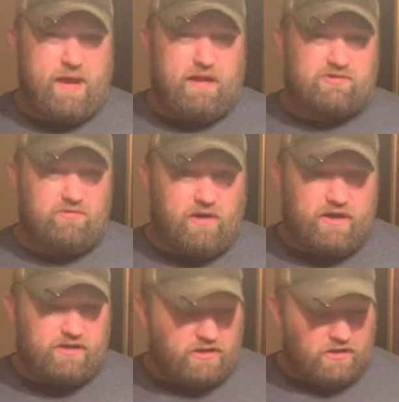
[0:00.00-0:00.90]
out too
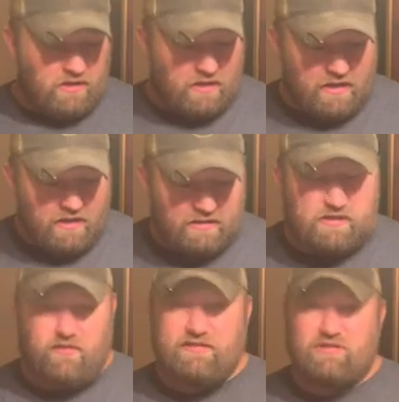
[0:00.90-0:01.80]
much.
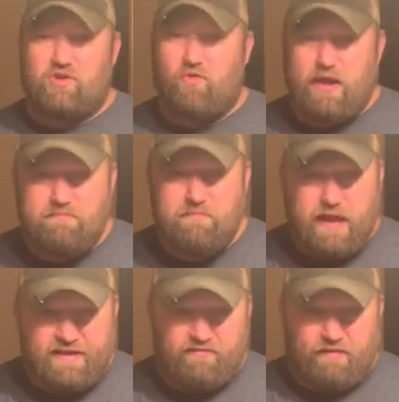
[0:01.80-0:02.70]
So that's a great
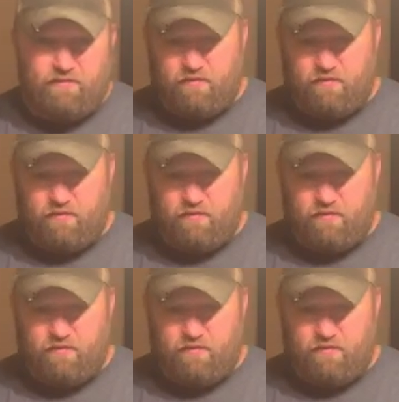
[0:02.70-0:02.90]
base flavor.